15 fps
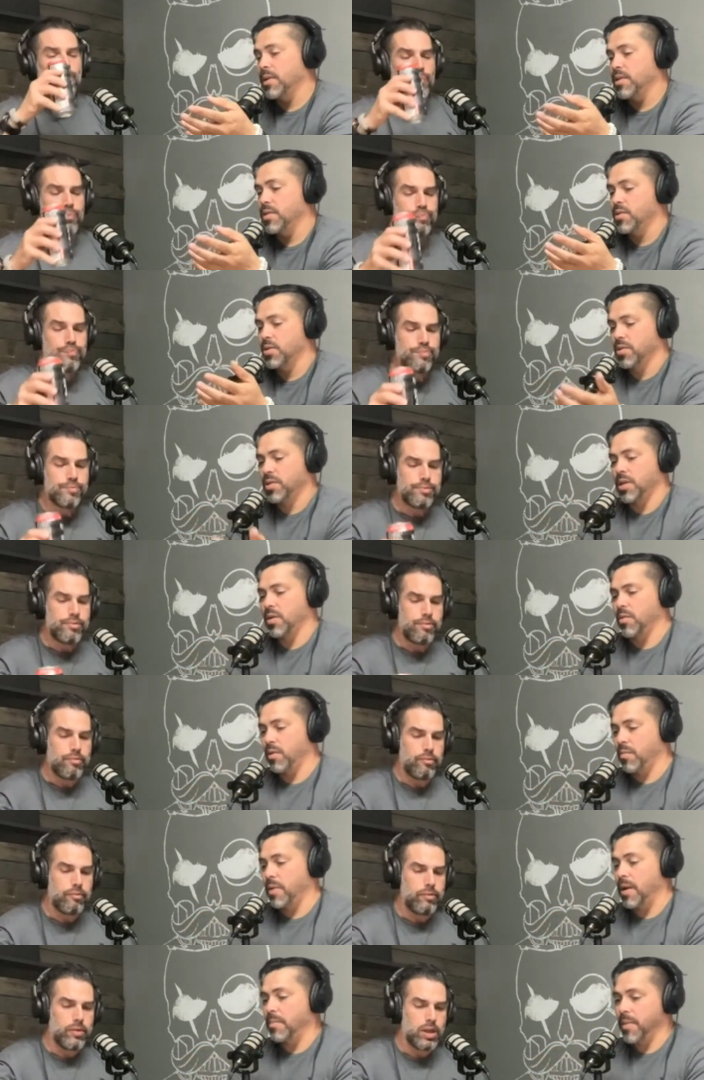Speaker 1: is associated with
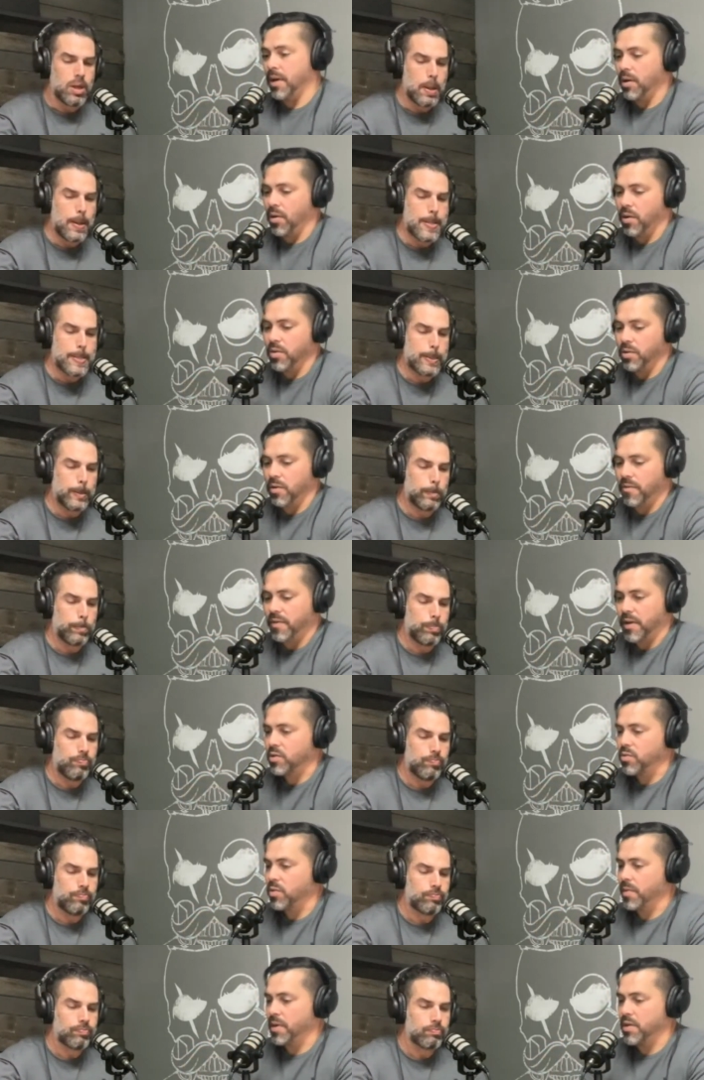men, but it also
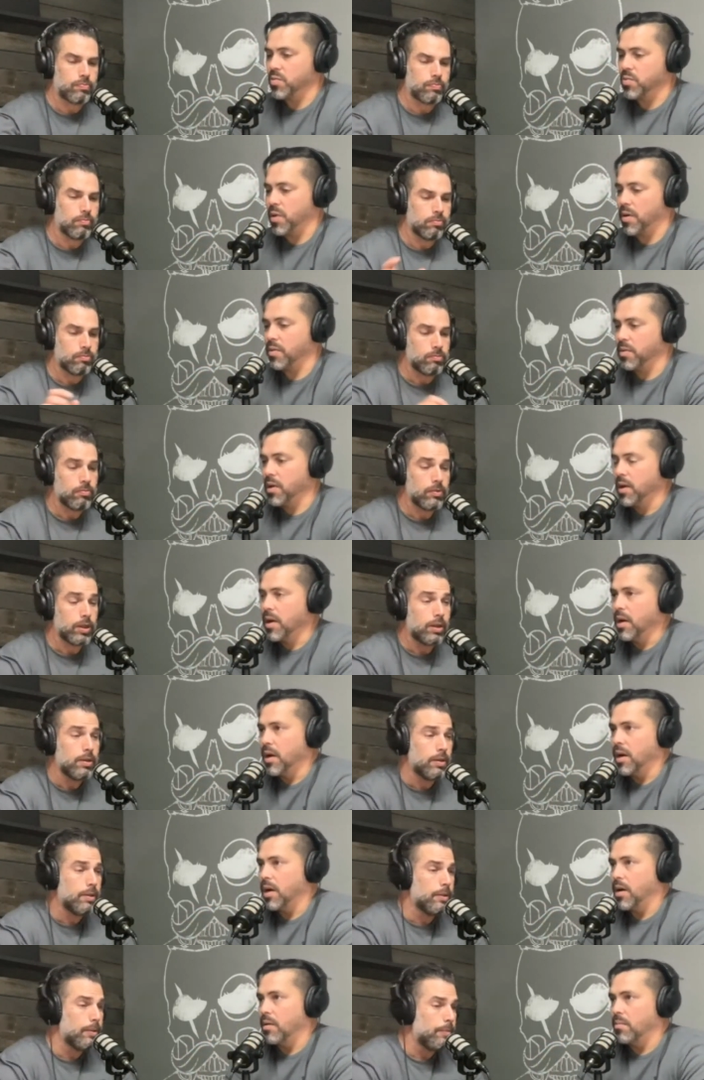affects women as well.
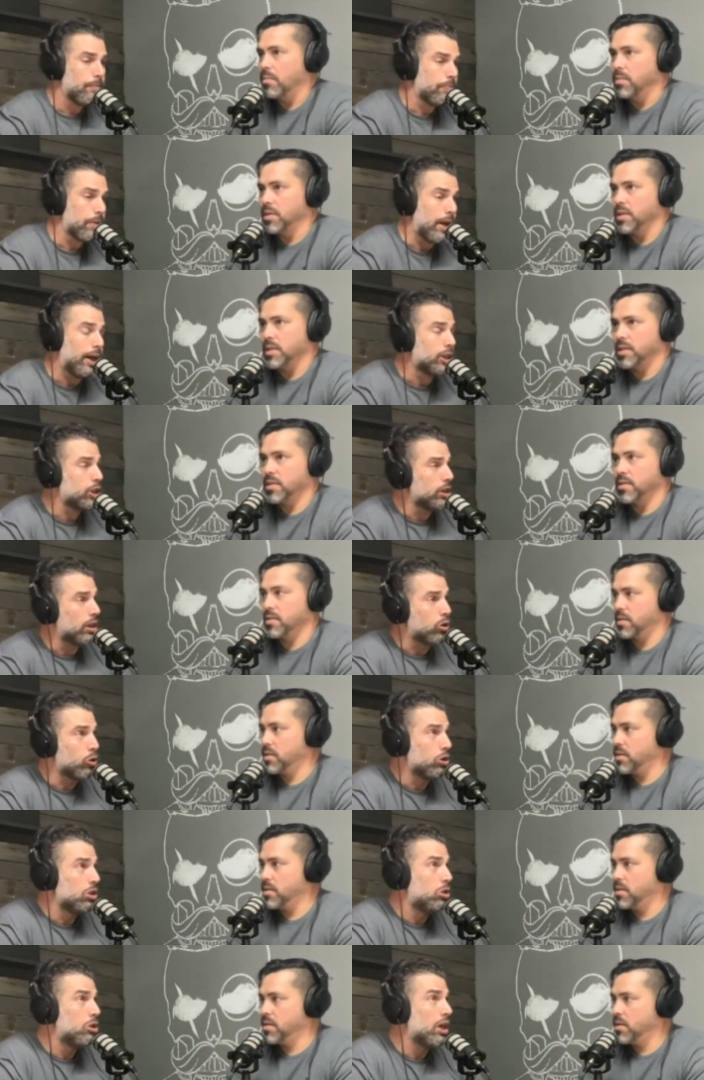Um,
Speaker 2: actually,
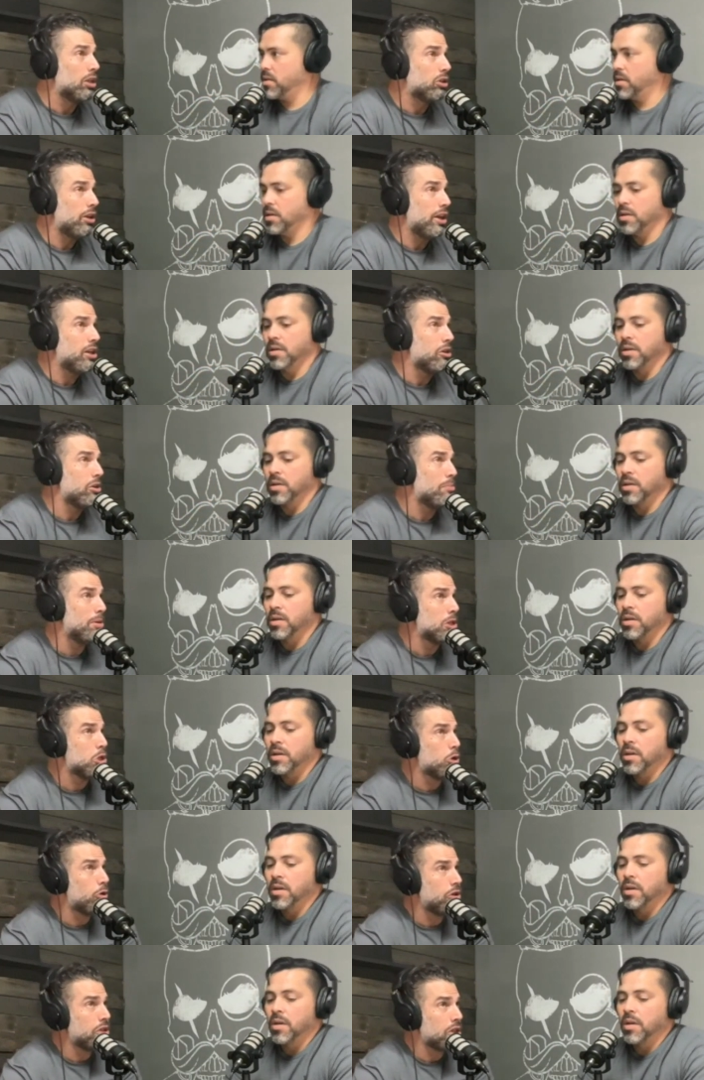according to Dr. Nager, the
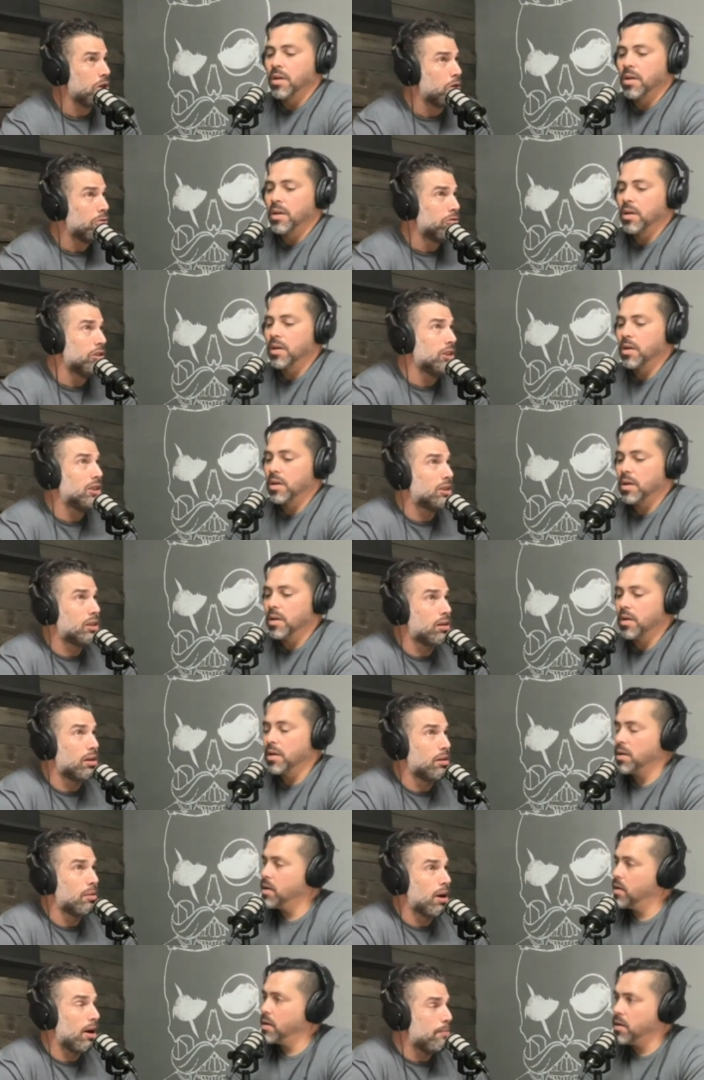majority of these
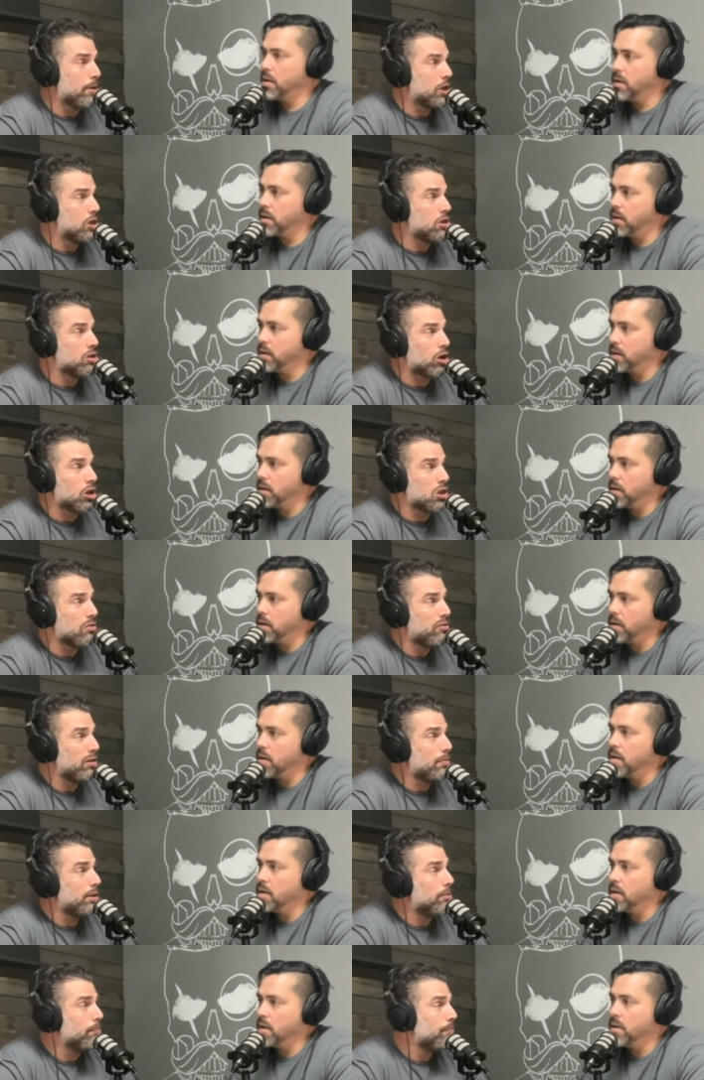uh, patients
Speaker 1: are actually
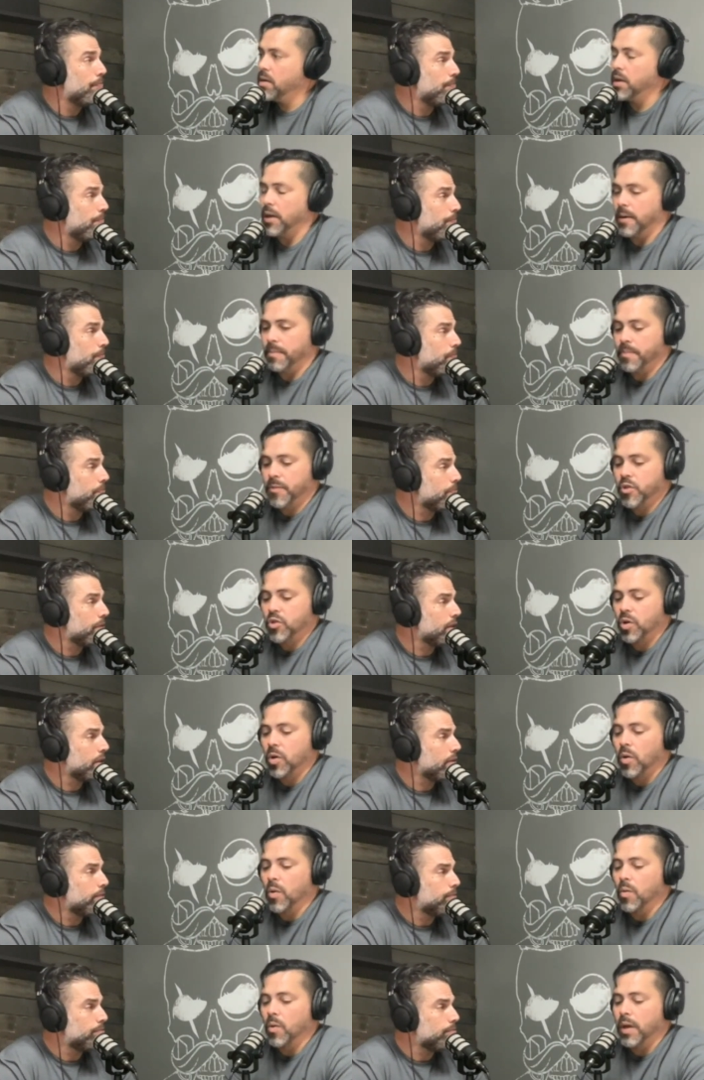female. Yeah.
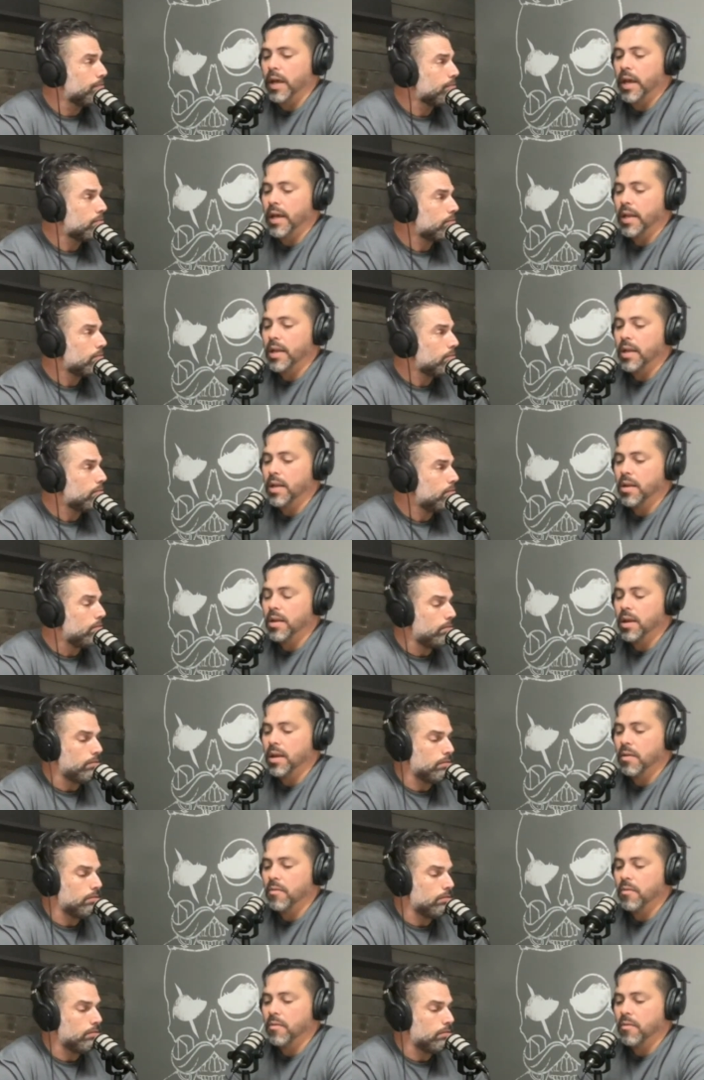So, and and